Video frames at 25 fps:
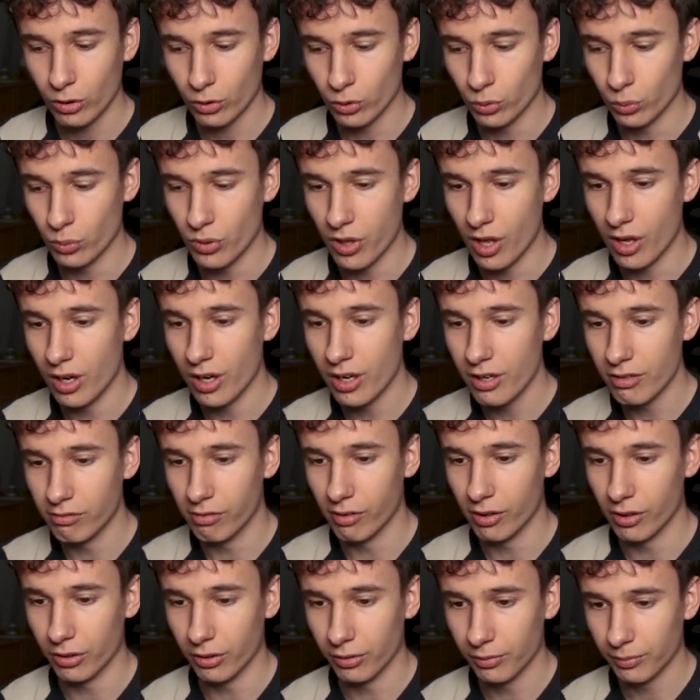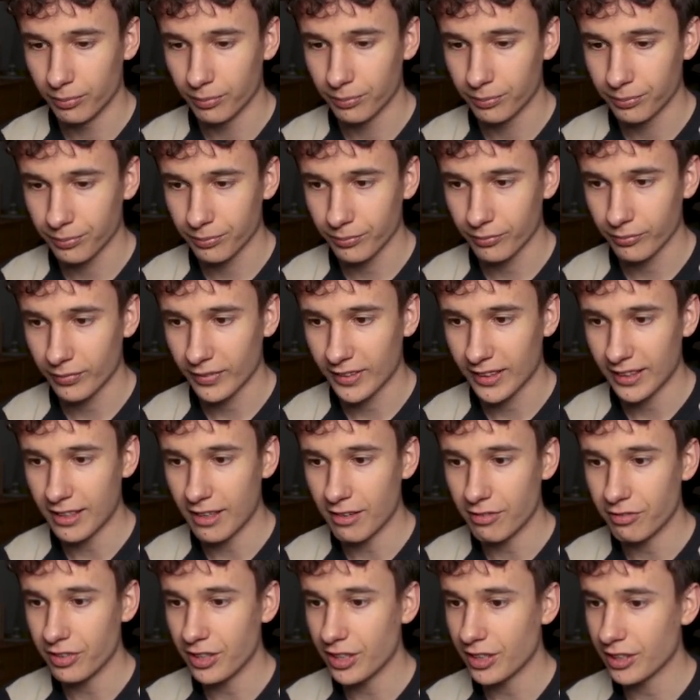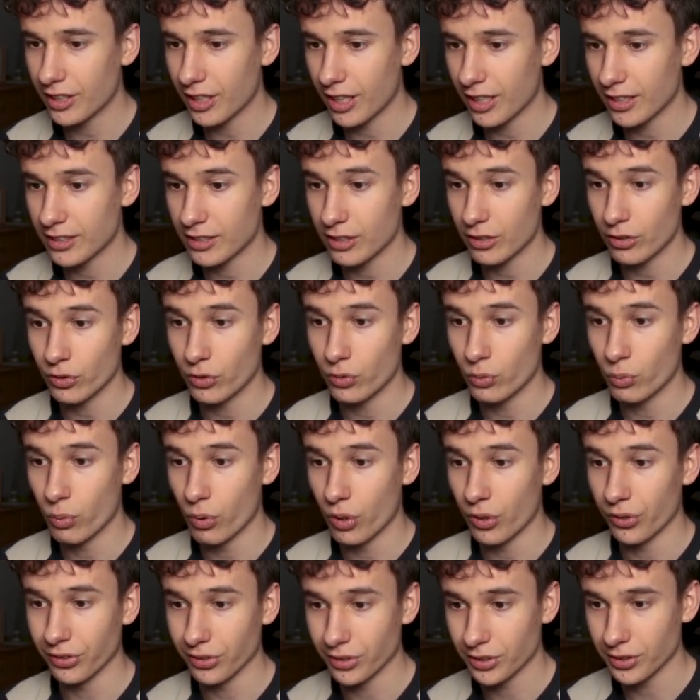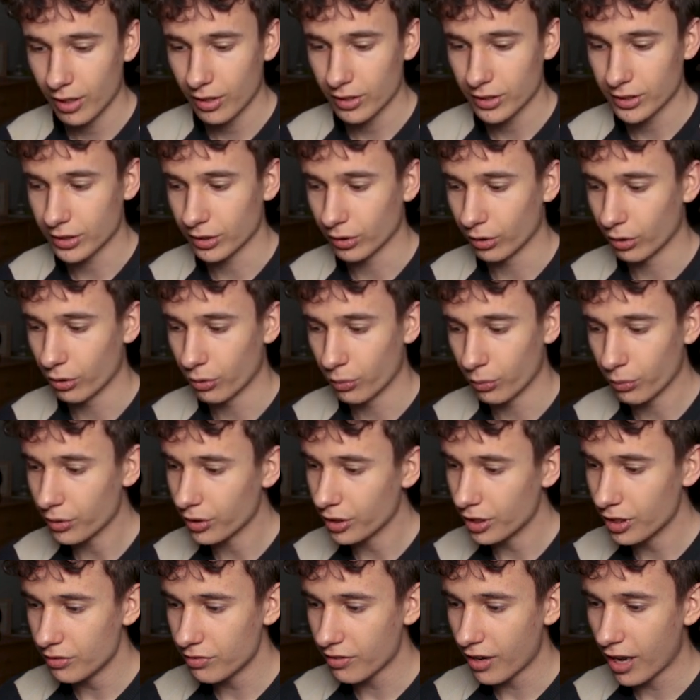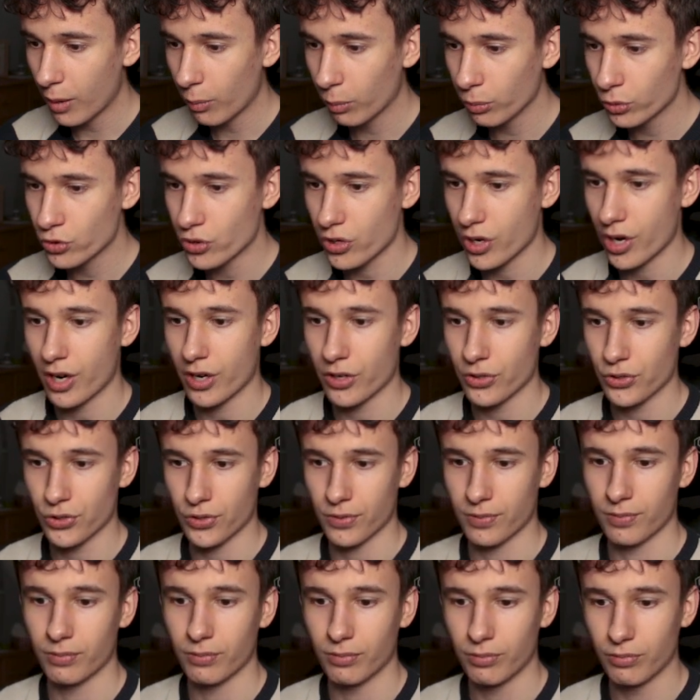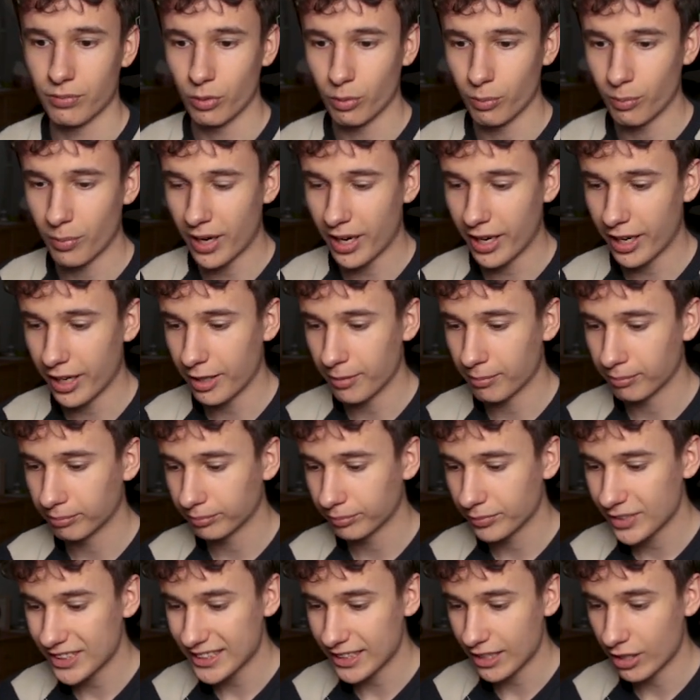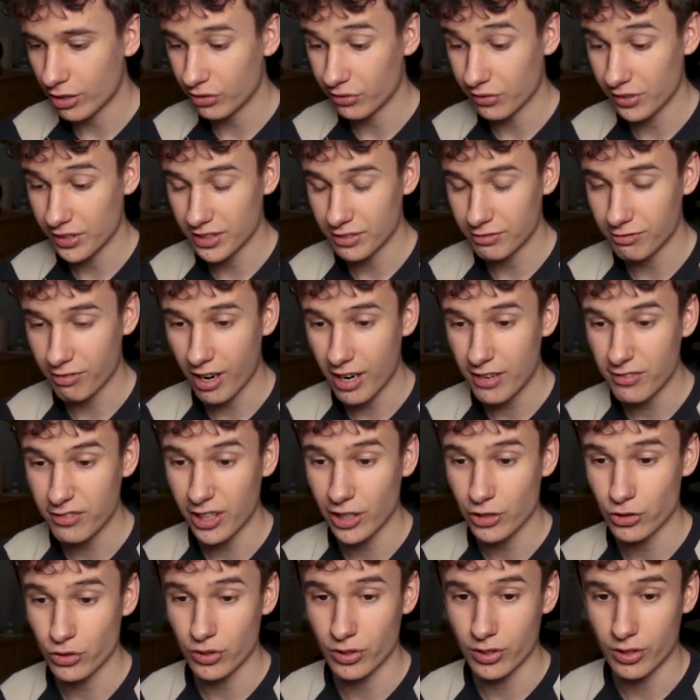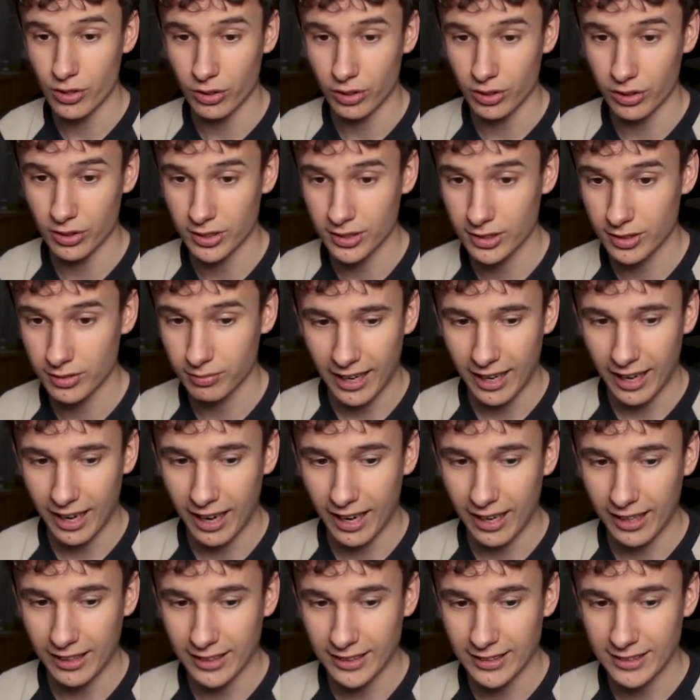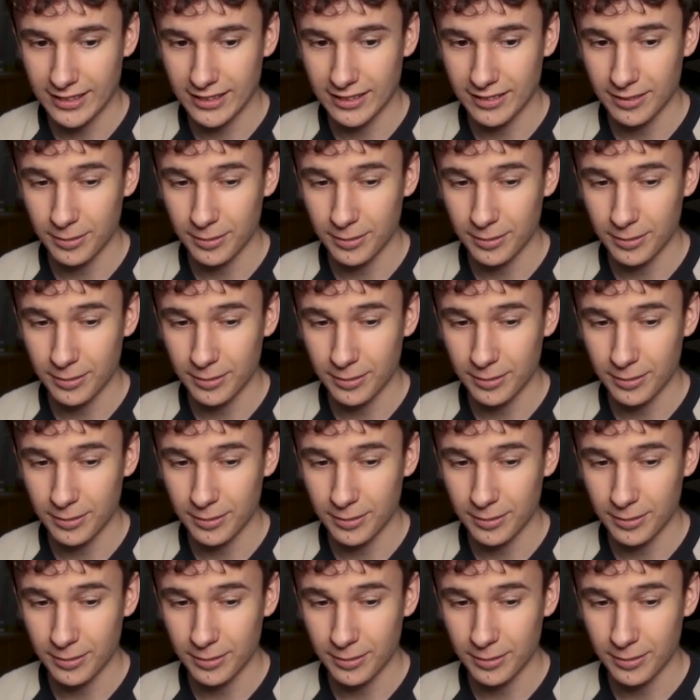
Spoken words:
to deliver the thing that you want. So if I would charge for my service $500 and